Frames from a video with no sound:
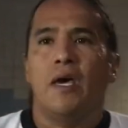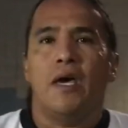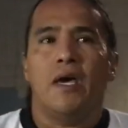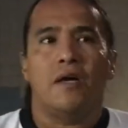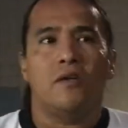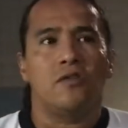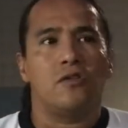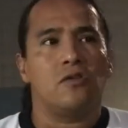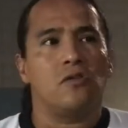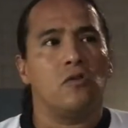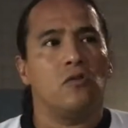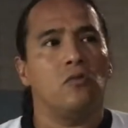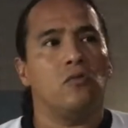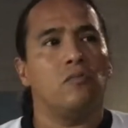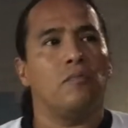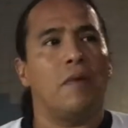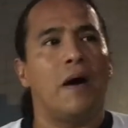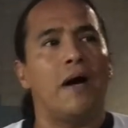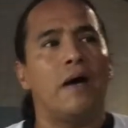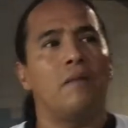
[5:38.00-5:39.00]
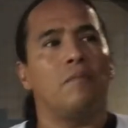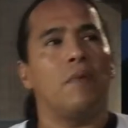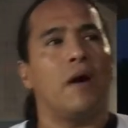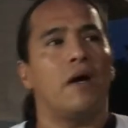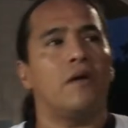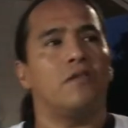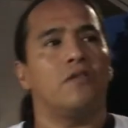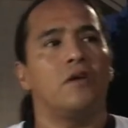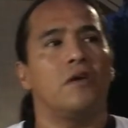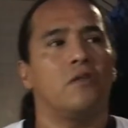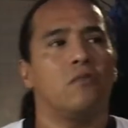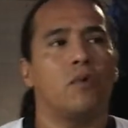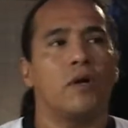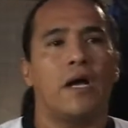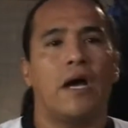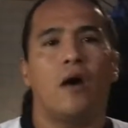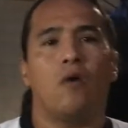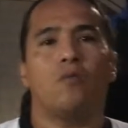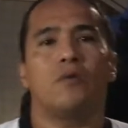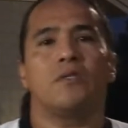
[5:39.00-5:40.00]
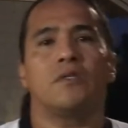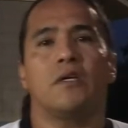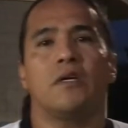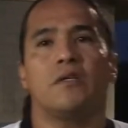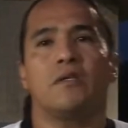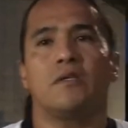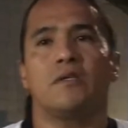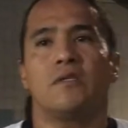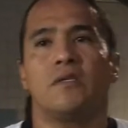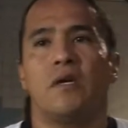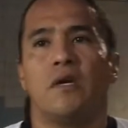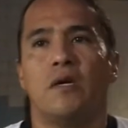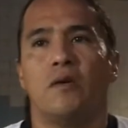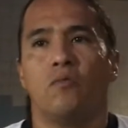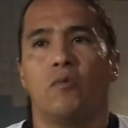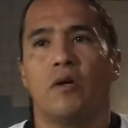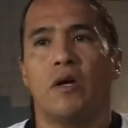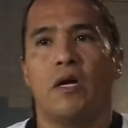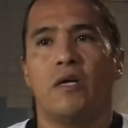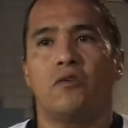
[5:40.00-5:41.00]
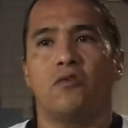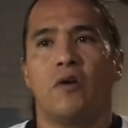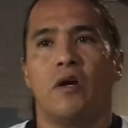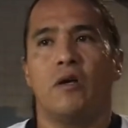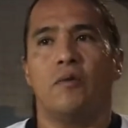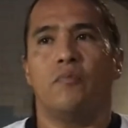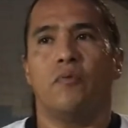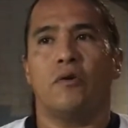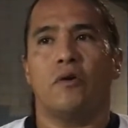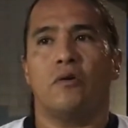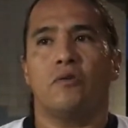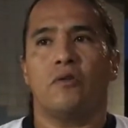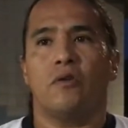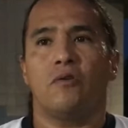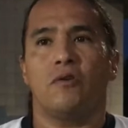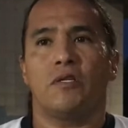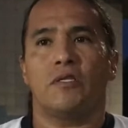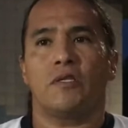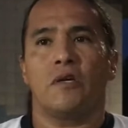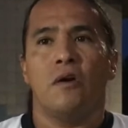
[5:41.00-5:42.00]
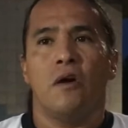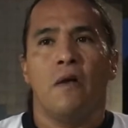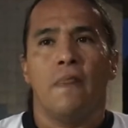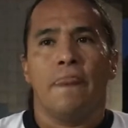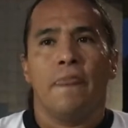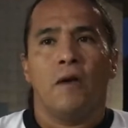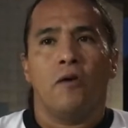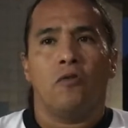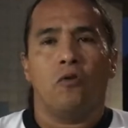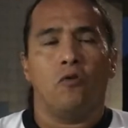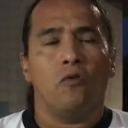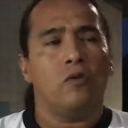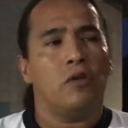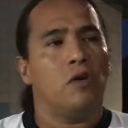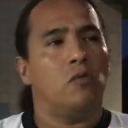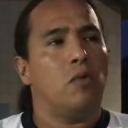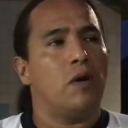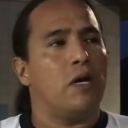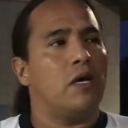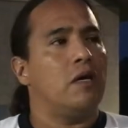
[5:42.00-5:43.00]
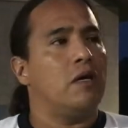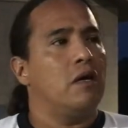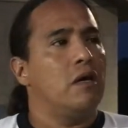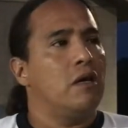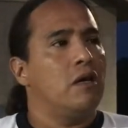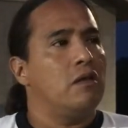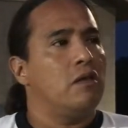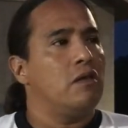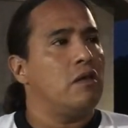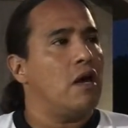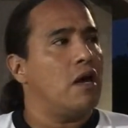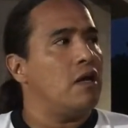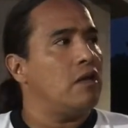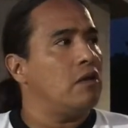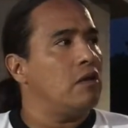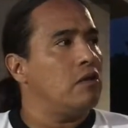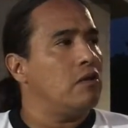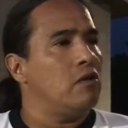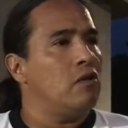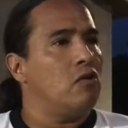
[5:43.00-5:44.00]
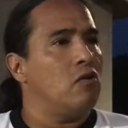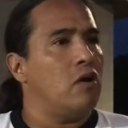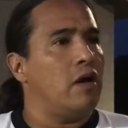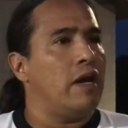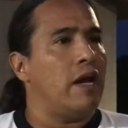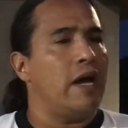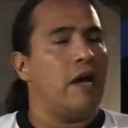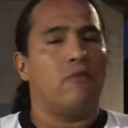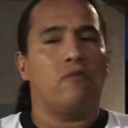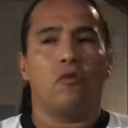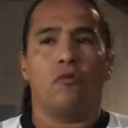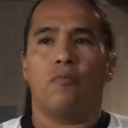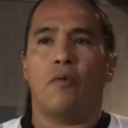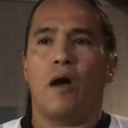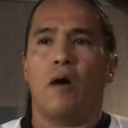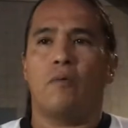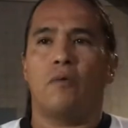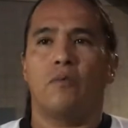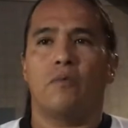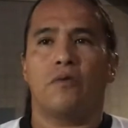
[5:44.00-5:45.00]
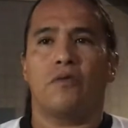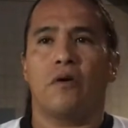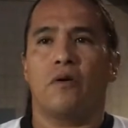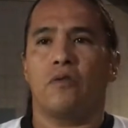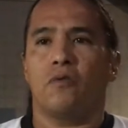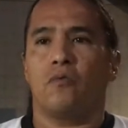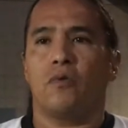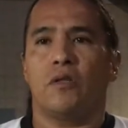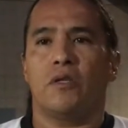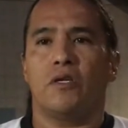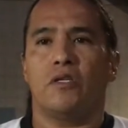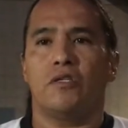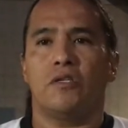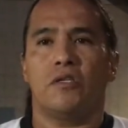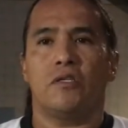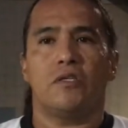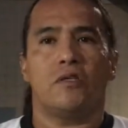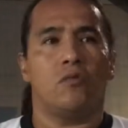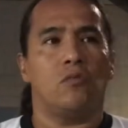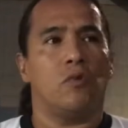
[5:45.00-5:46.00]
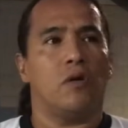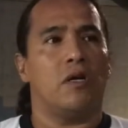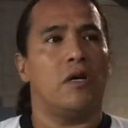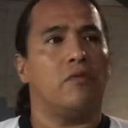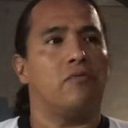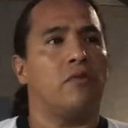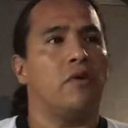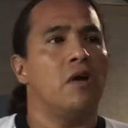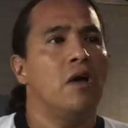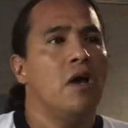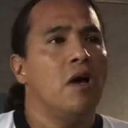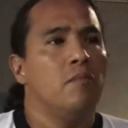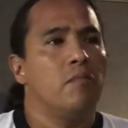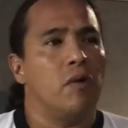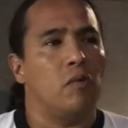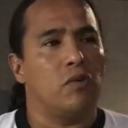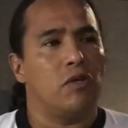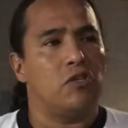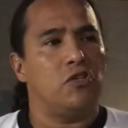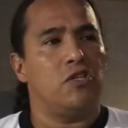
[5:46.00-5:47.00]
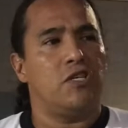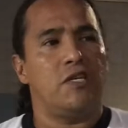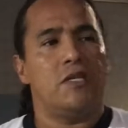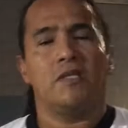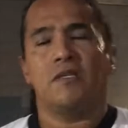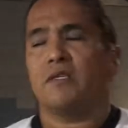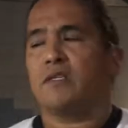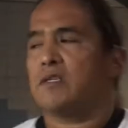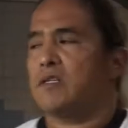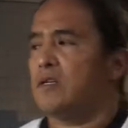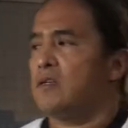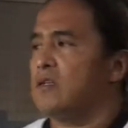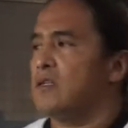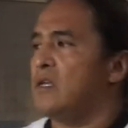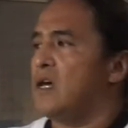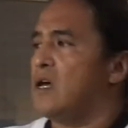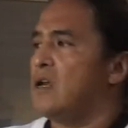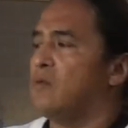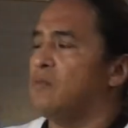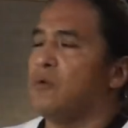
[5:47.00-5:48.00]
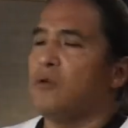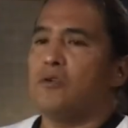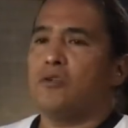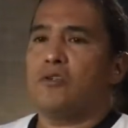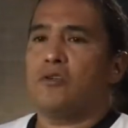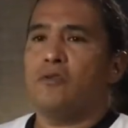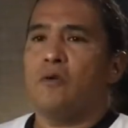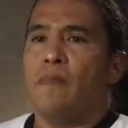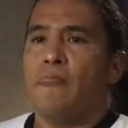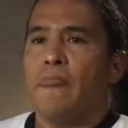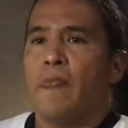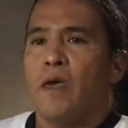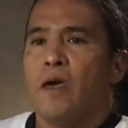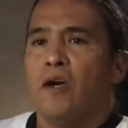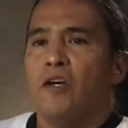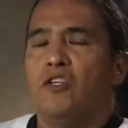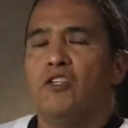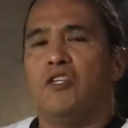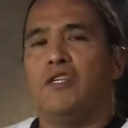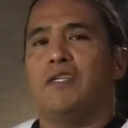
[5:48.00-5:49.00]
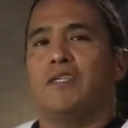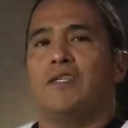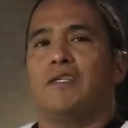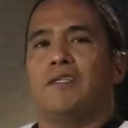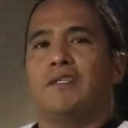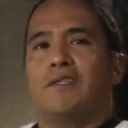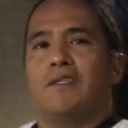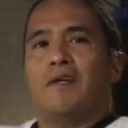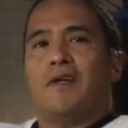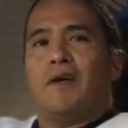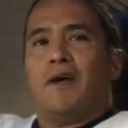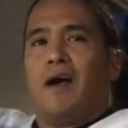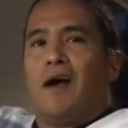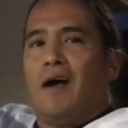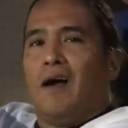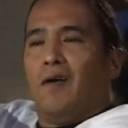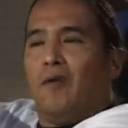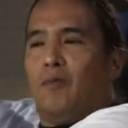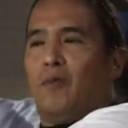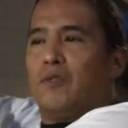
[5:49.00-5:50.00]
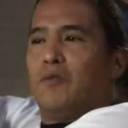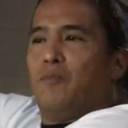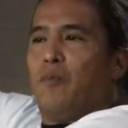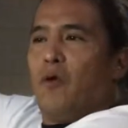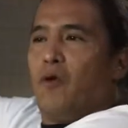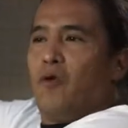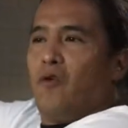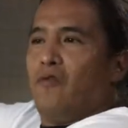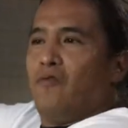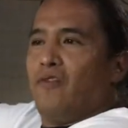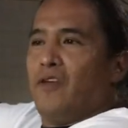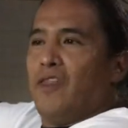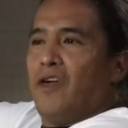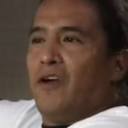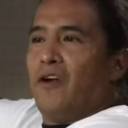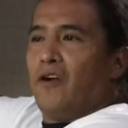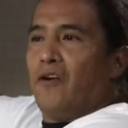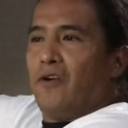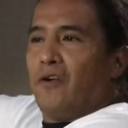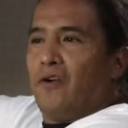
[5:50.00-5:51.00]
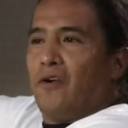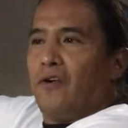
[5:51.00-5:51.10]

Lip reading: And so my thing, what I always like to say and what I try to put out there is the only way that and I have no problem with other religions and whatever, but with Jesus and Nanabuju, Jesus was born over there.